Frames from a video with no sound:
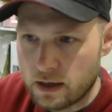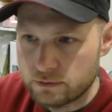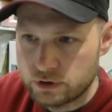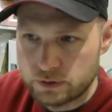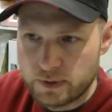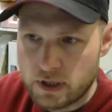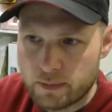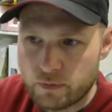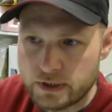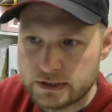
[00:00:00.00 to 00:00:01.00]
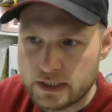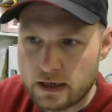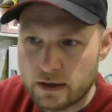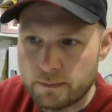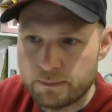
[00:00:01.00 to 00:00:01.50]
just become a
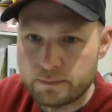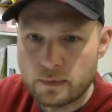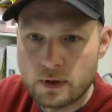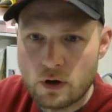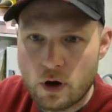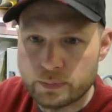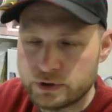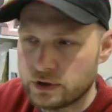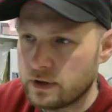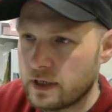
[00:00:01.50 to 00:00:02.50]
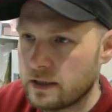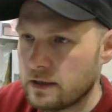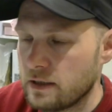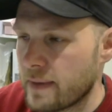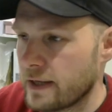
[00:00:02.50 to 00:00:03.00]
reseller option in
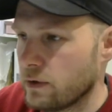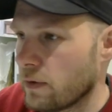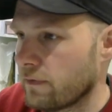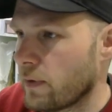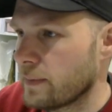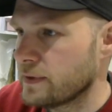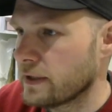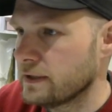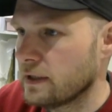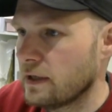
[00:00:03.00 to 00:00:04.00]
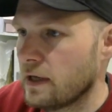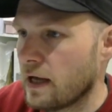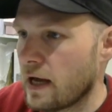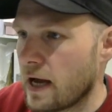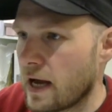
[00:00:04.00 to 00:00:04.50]
the menu of our website.
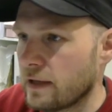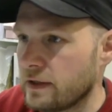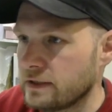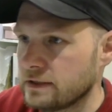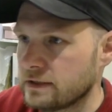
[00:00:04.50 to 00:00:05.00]
This is